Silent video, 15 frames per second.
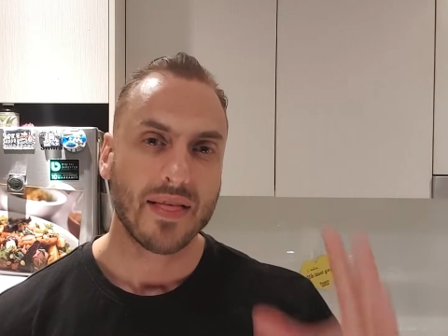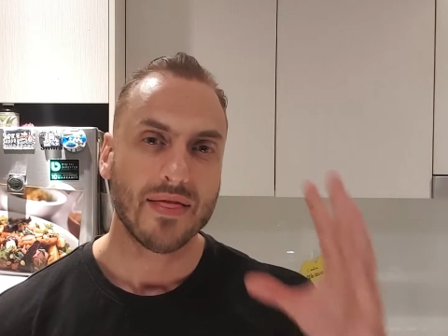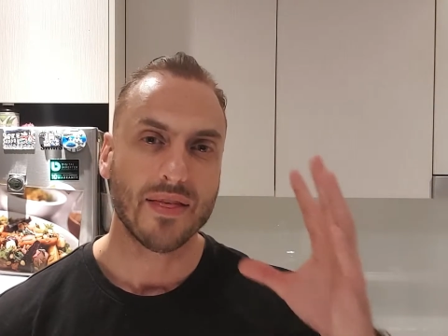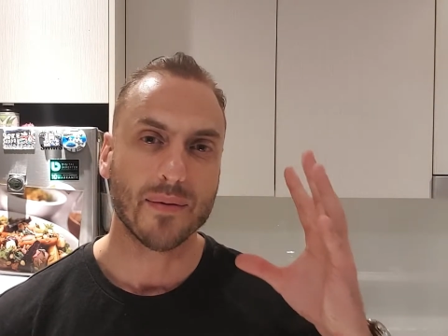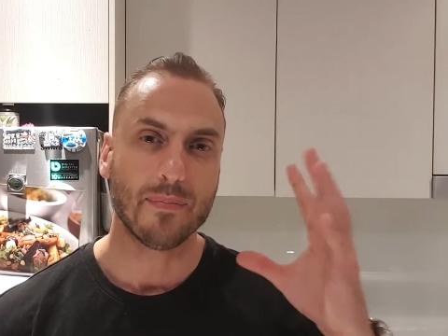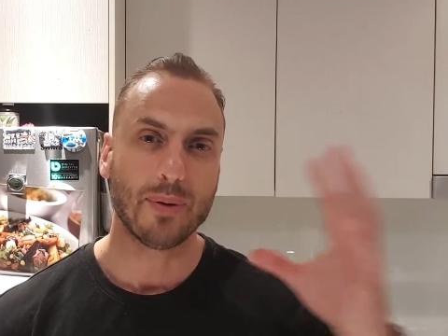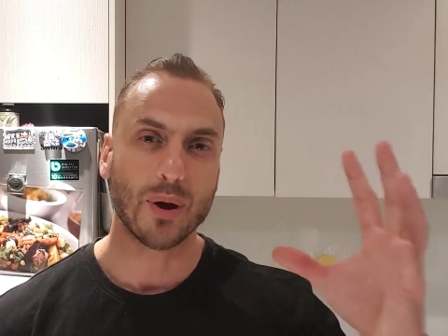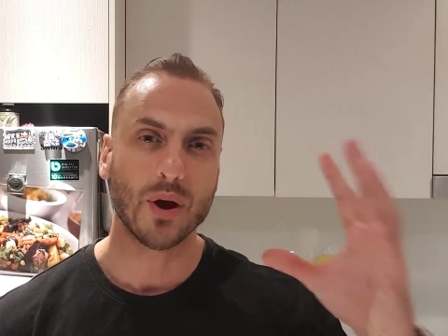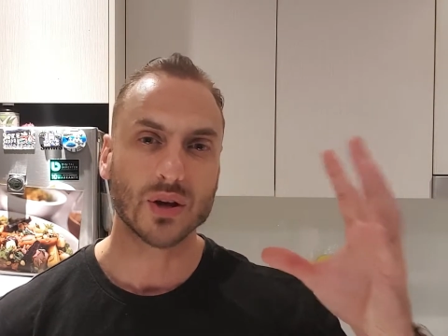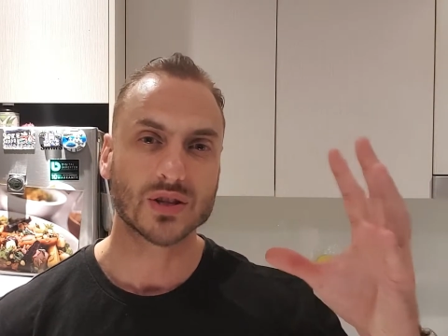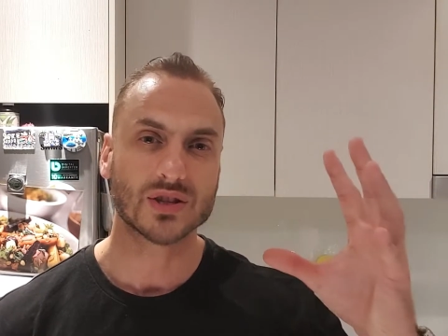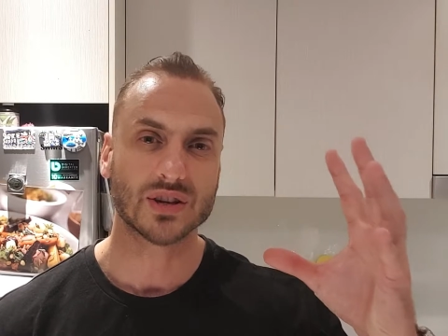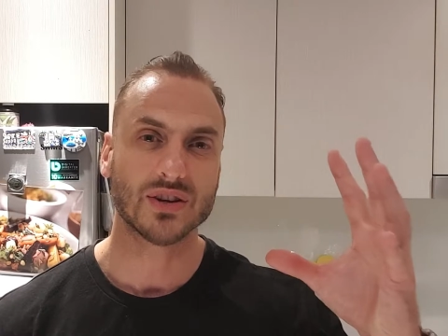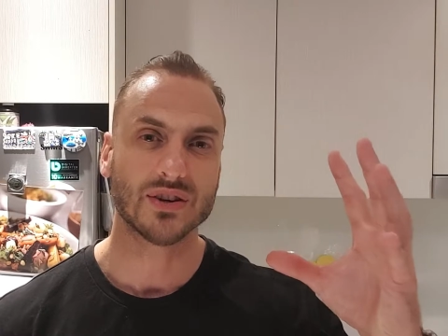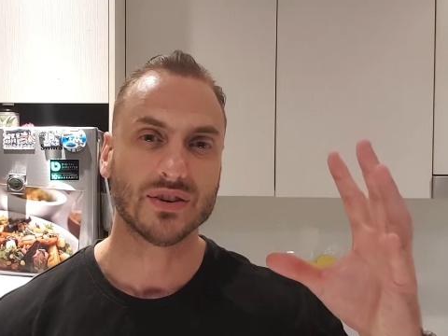the
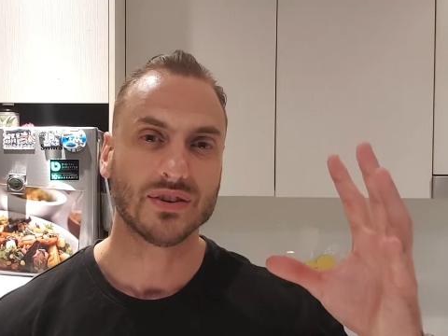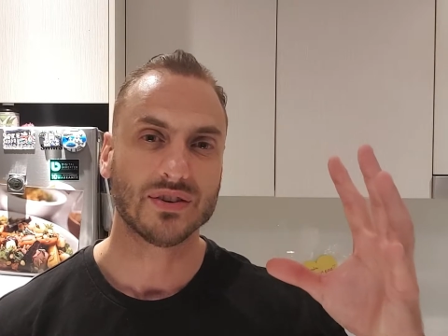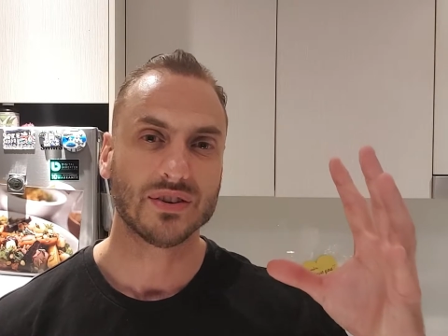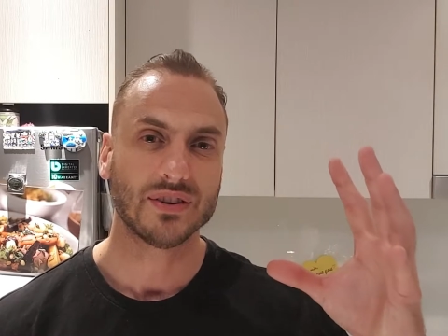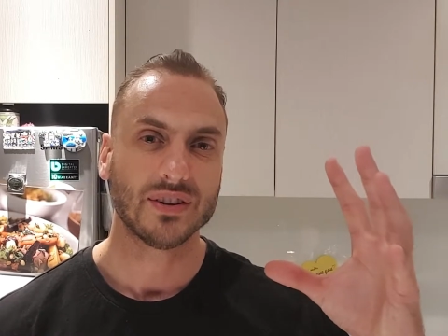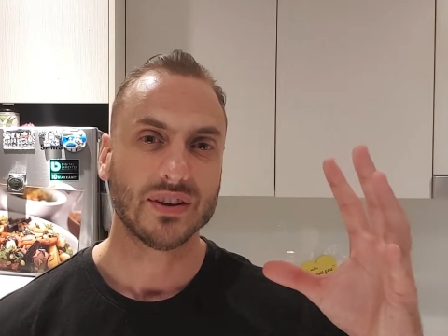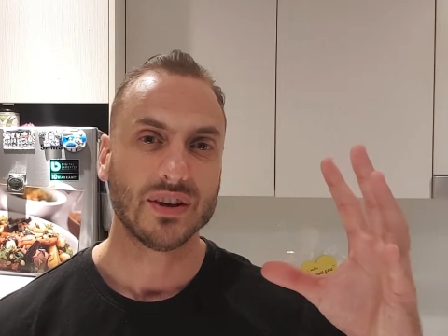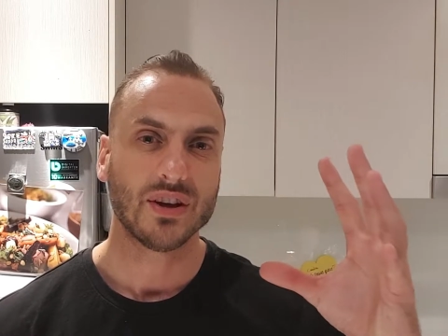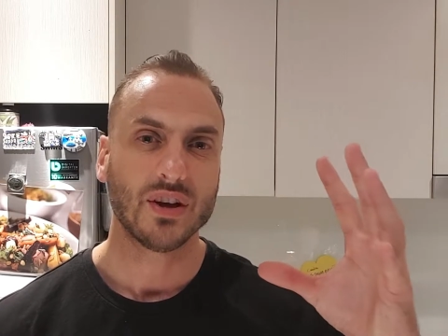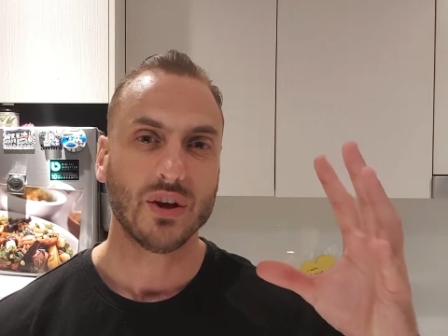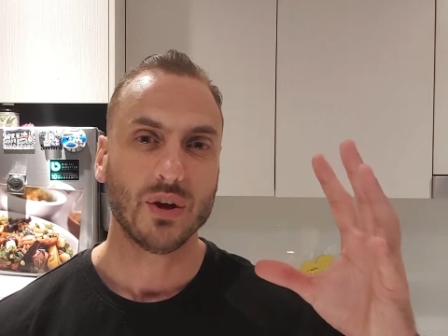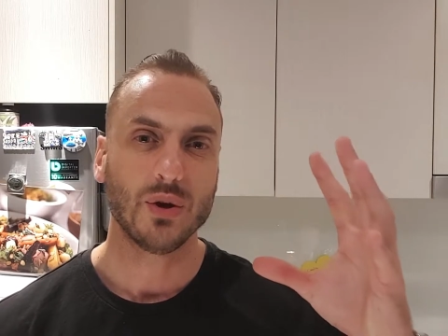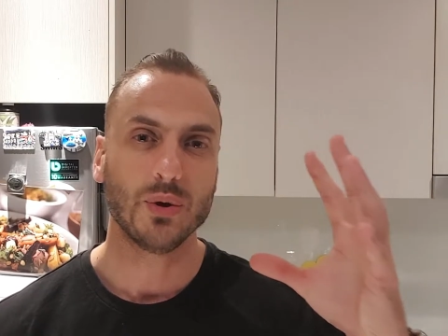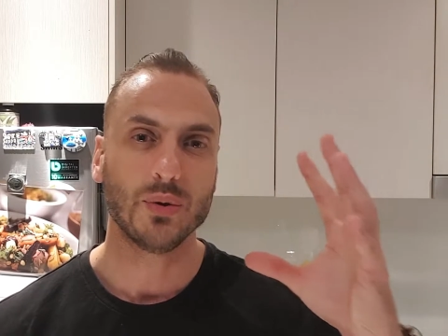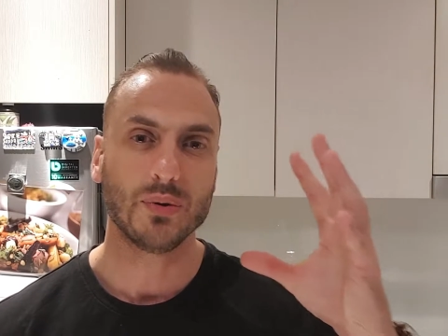person
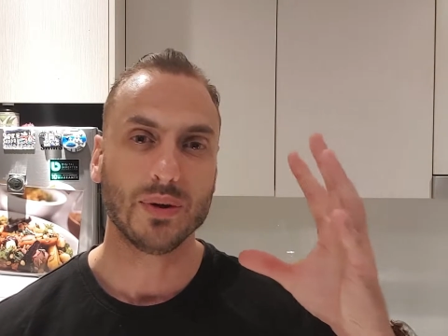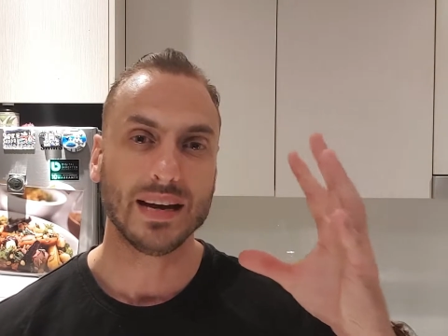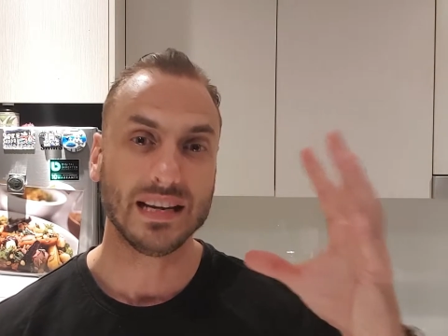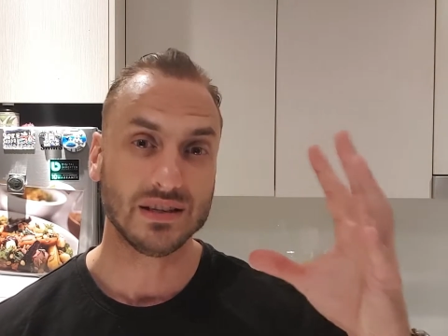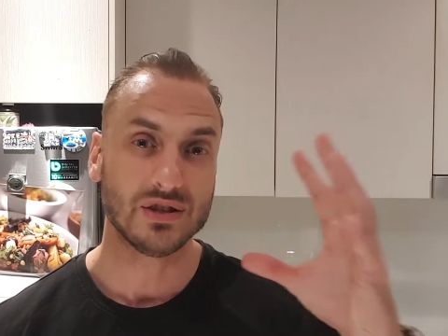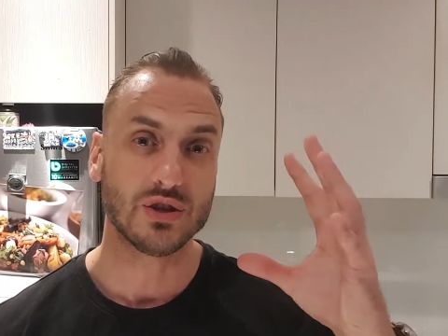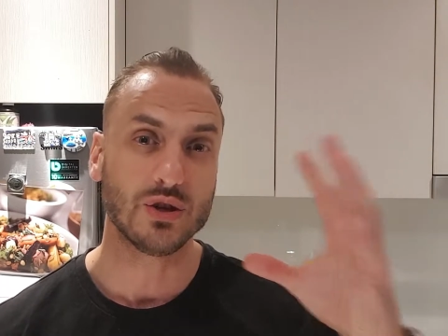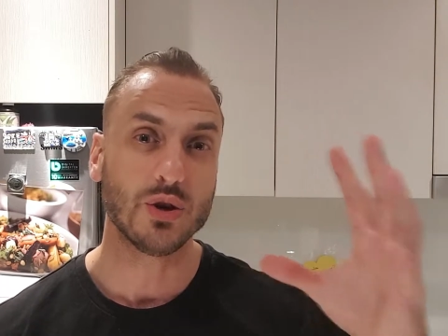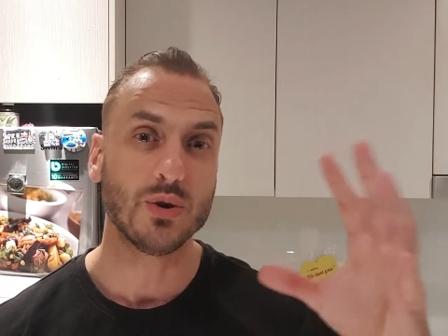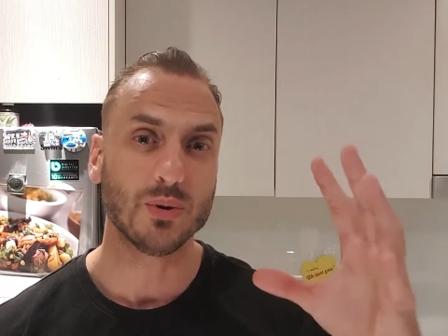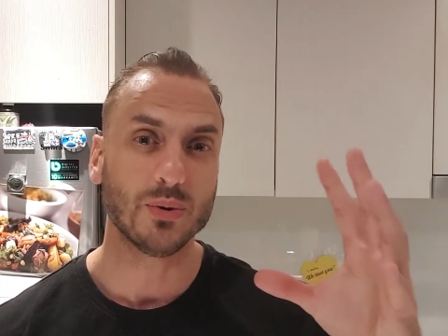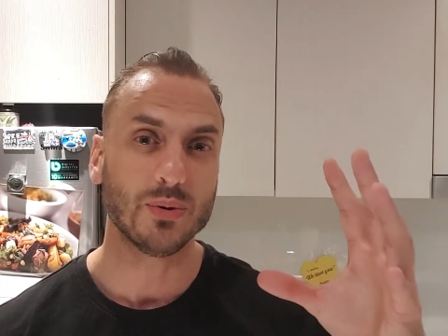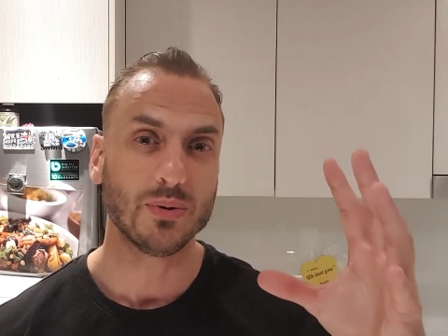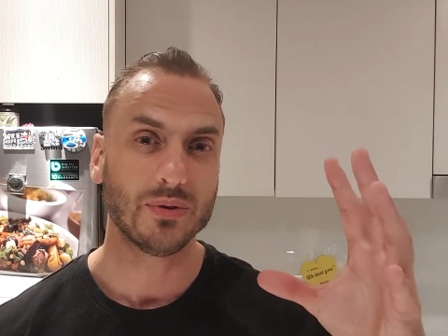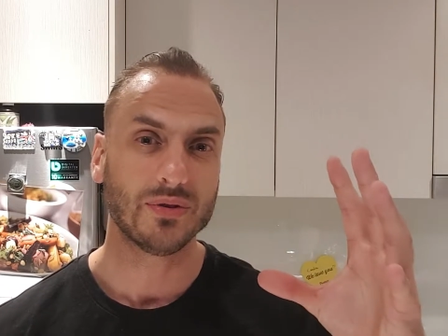who is
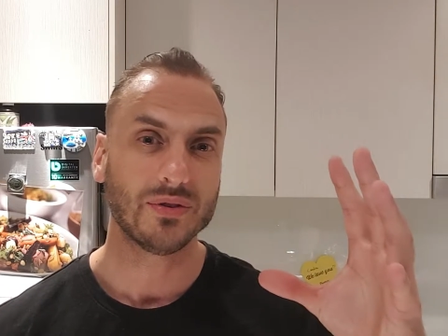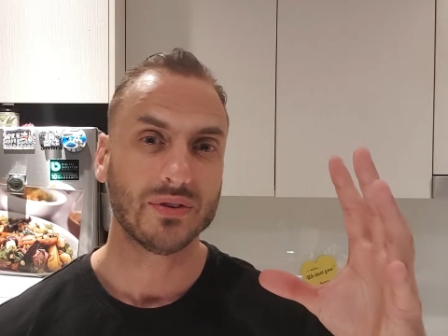you,